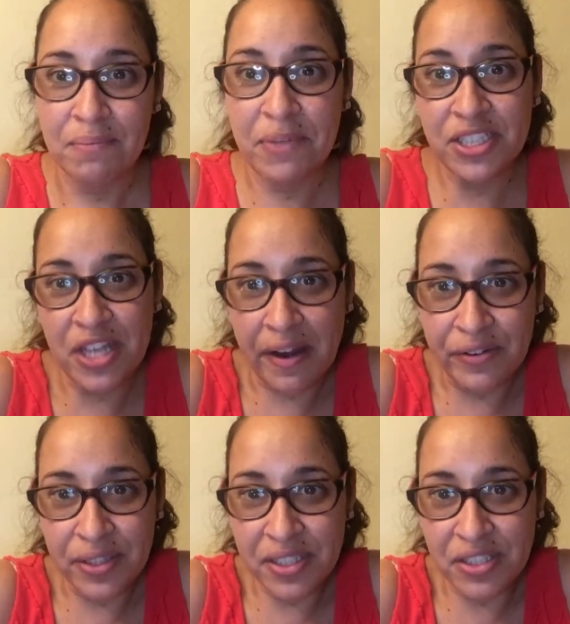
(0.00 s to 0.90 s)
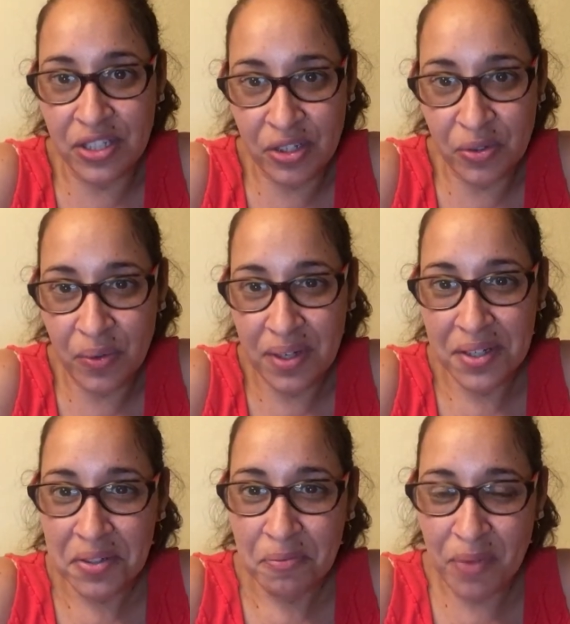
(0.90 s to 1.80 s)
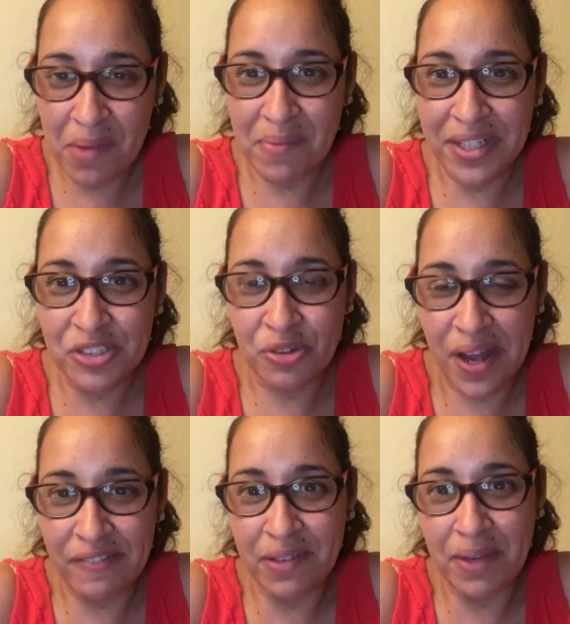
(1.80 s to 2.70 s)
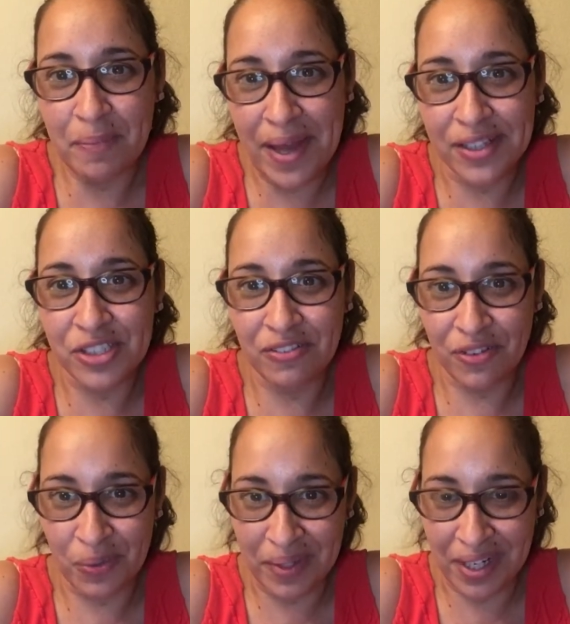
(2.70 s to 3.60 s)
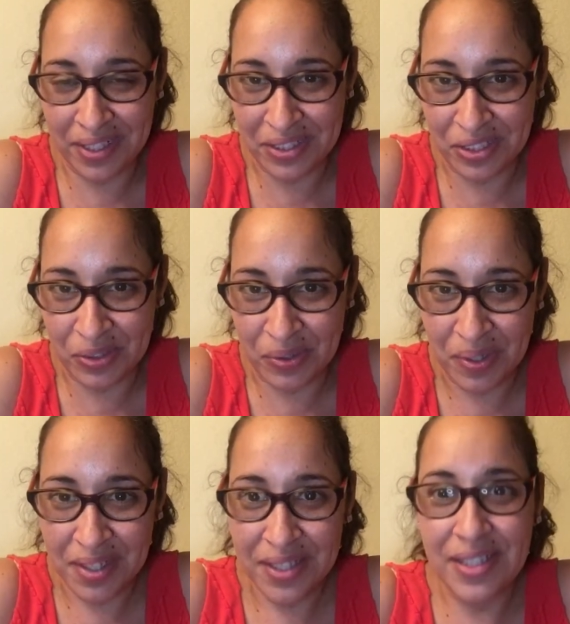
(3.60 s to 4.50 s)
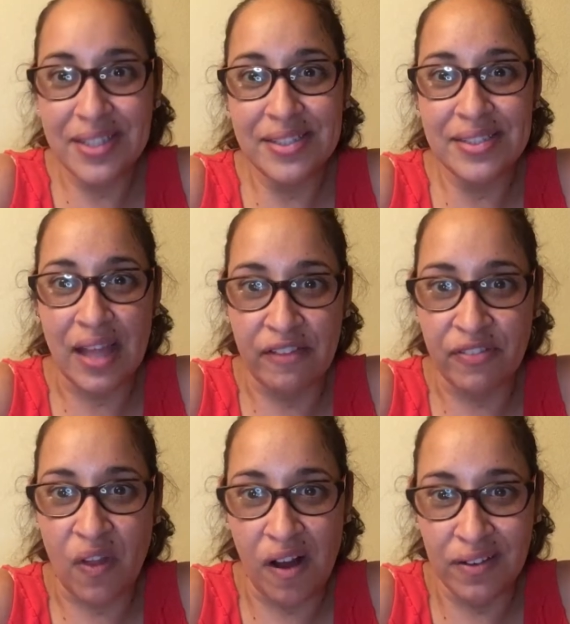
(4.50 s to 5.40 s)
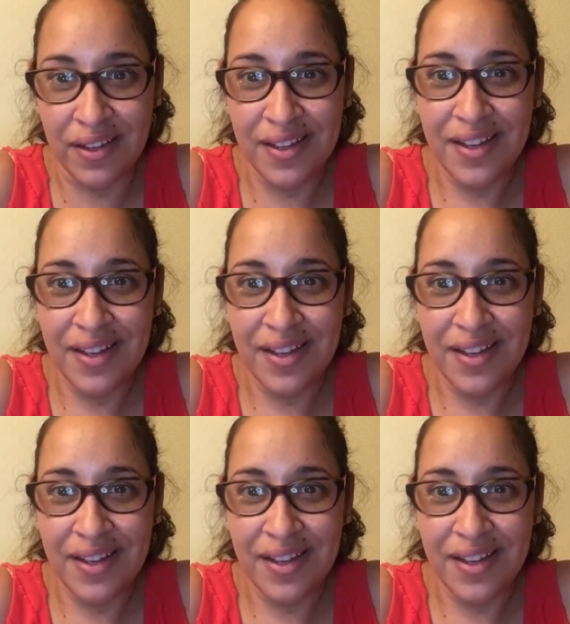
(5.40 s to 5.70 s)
My channel is new, but my drive and my passion for what I do is lifelong.